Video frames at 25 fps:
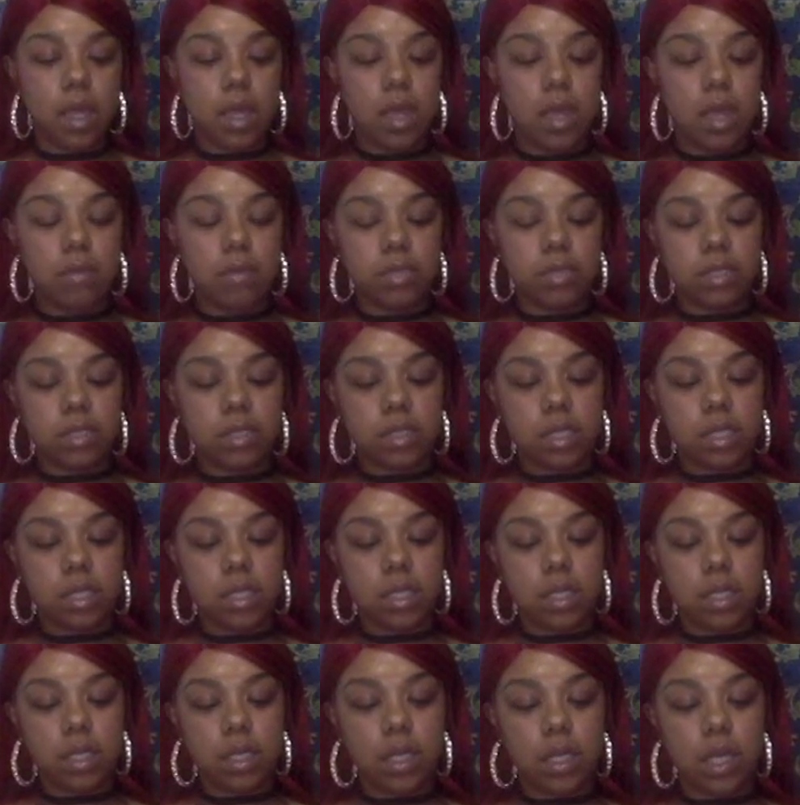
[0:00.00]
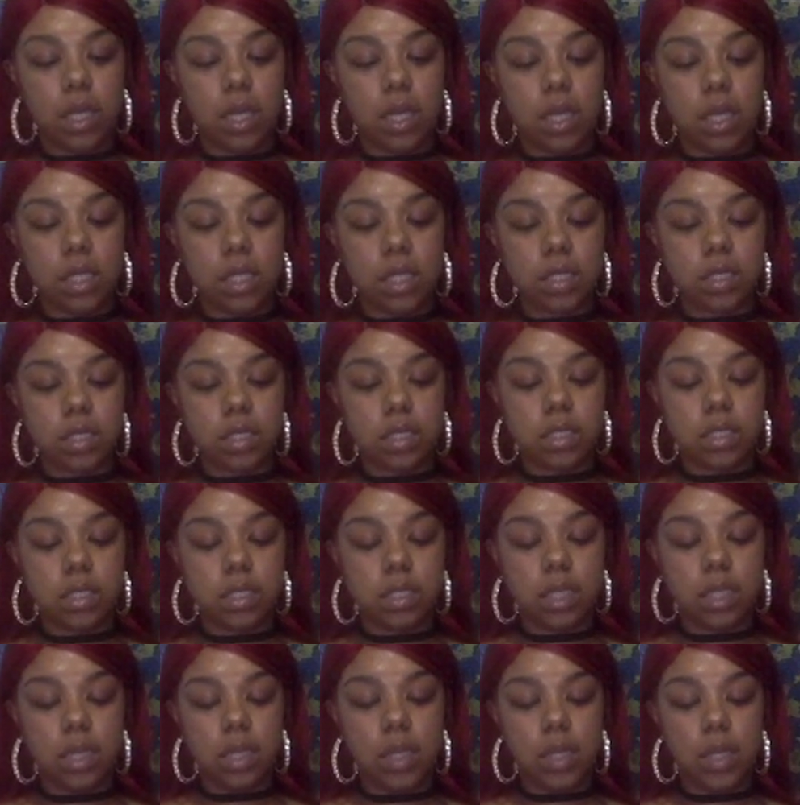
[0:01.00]
I'm just curious to
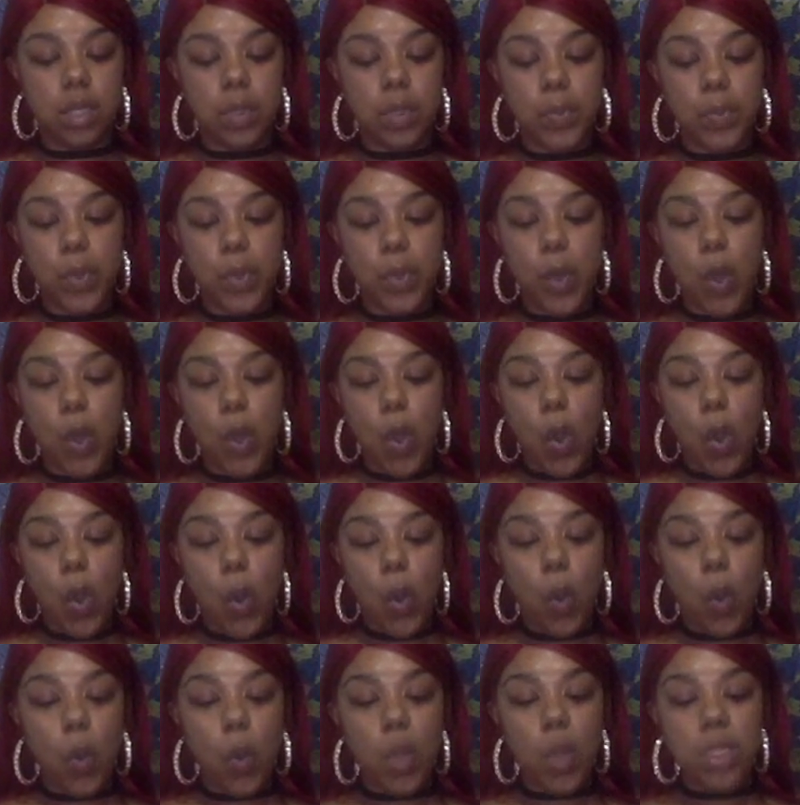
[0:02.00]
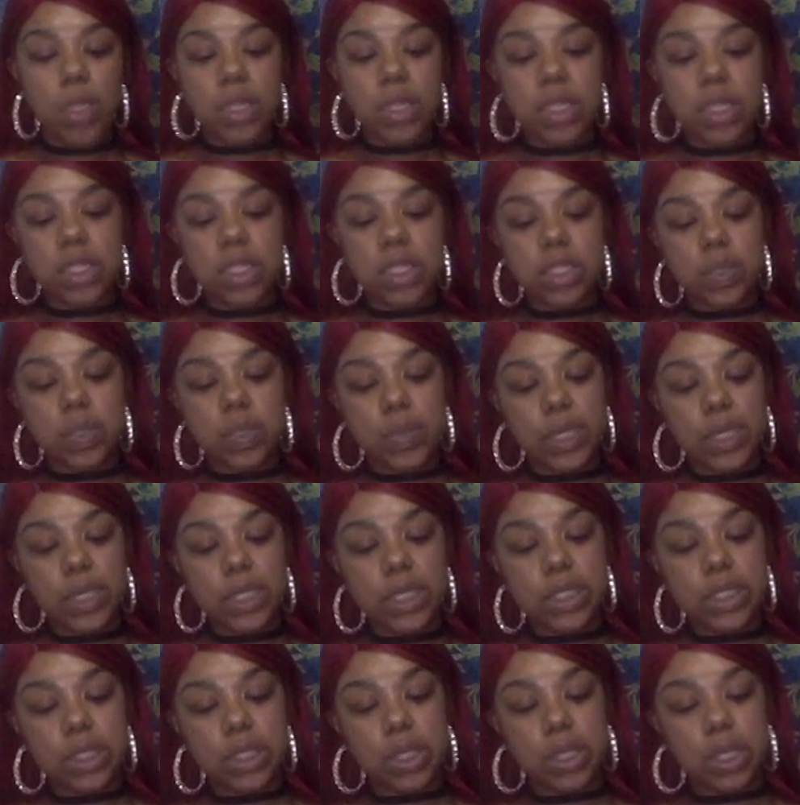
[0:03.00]
see what the
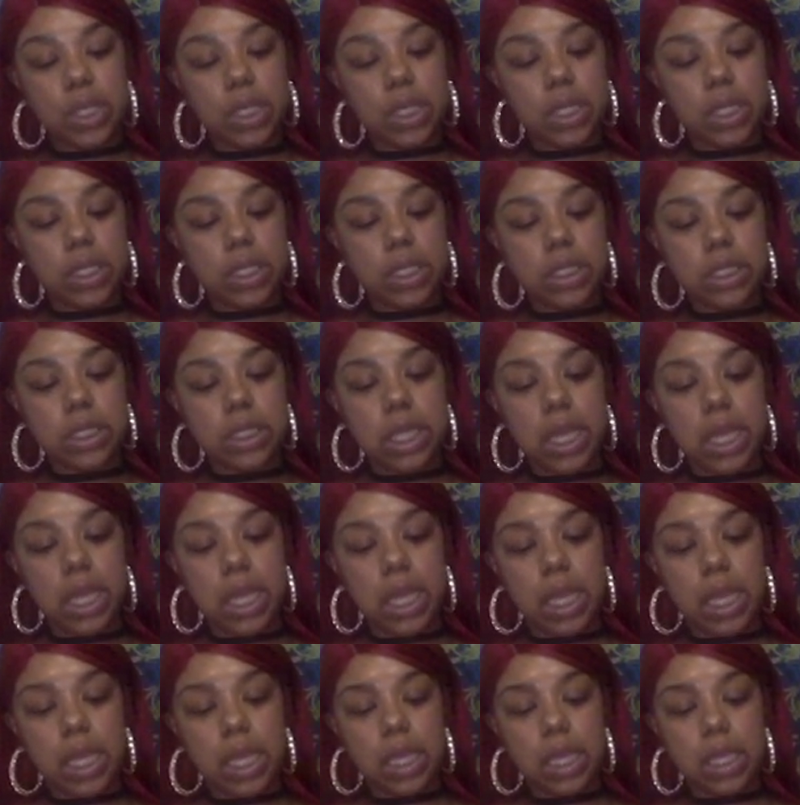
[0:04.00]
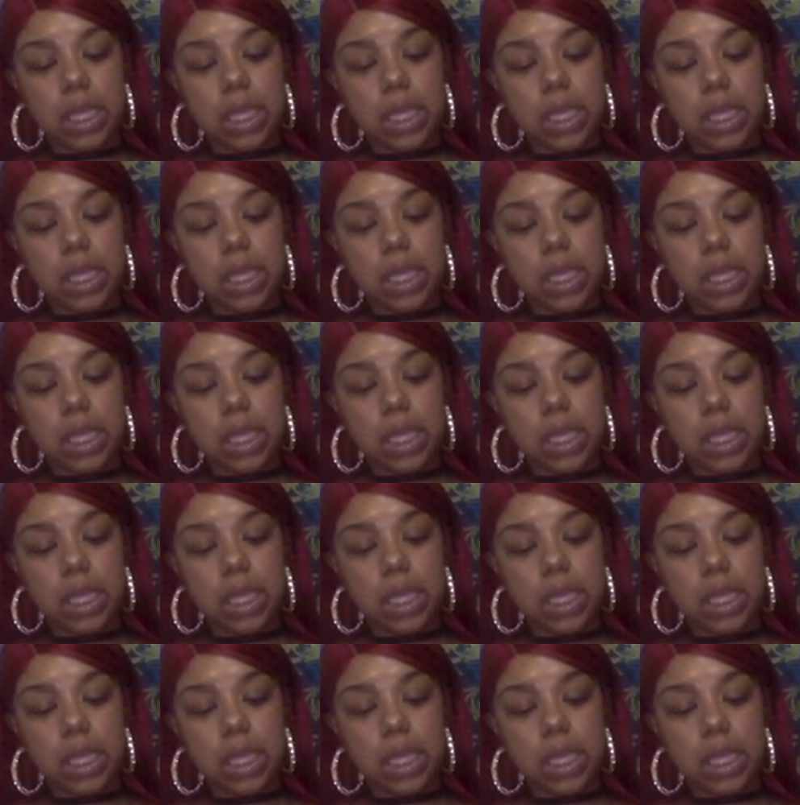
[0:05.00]
tweezer looks like.